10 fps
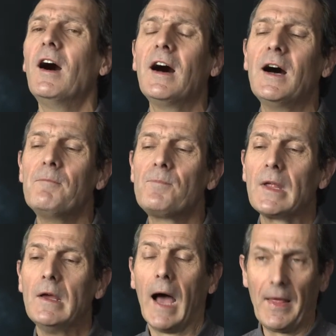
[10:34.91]
And
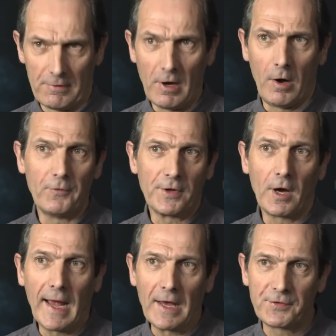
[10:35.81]
there are obviously
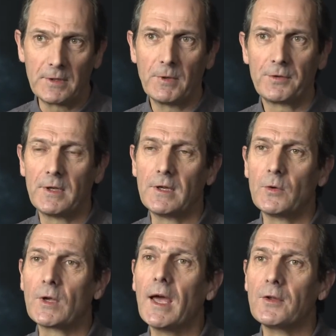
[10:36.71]
art house cinemas in the
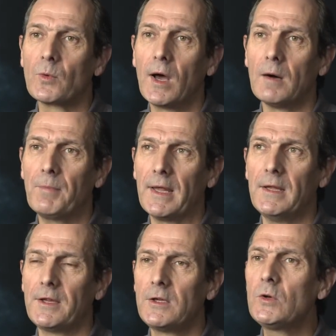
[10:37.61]
UK as well.
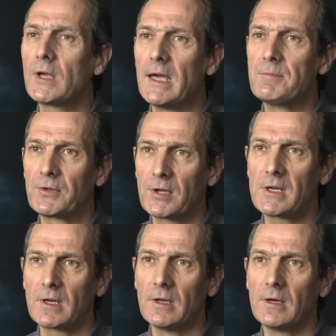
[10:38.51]
But the UK in
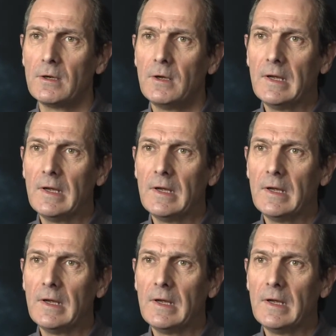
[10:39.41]
particular